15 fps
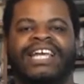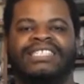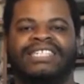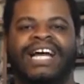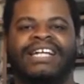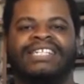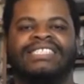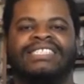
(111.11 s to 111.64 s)
as
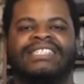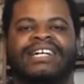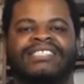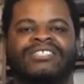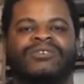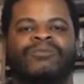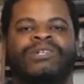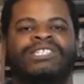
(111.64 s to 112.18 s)
I
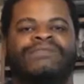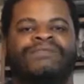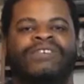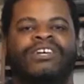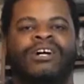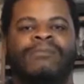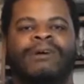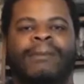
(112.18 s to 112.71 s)
discuss which
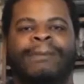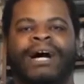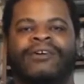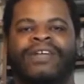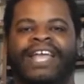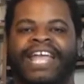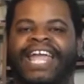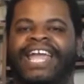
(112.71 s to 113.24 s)
film about